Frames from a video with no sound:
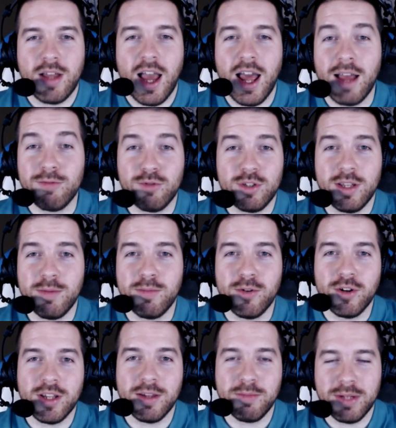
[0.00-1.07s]
I have to say
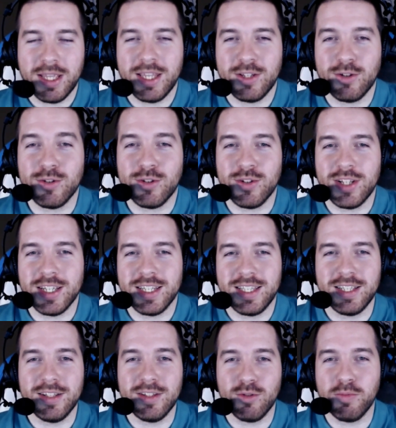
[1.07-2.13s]
Brocky, but he's also like
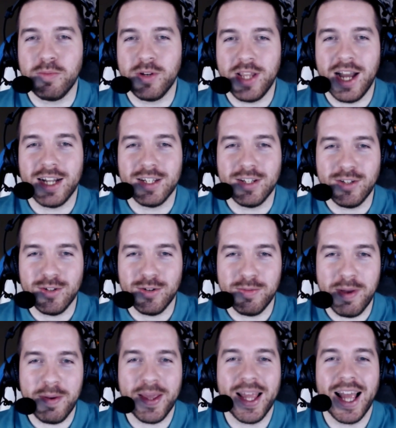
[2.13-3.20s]
still super young, so
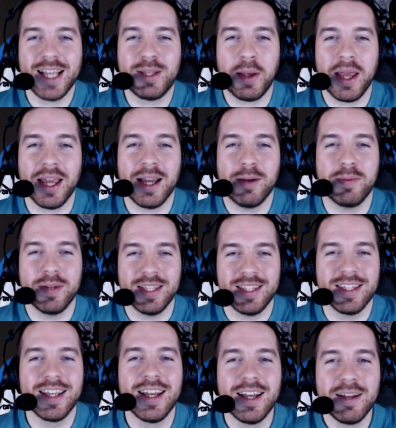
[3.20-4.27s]
maybe that's being a bit
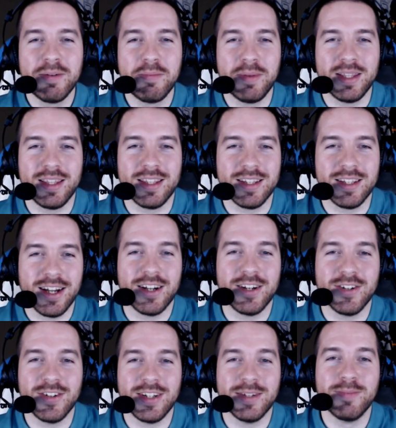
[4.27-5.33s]

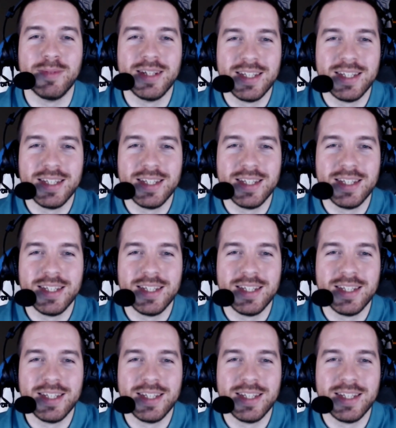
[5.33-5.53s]
hard on him.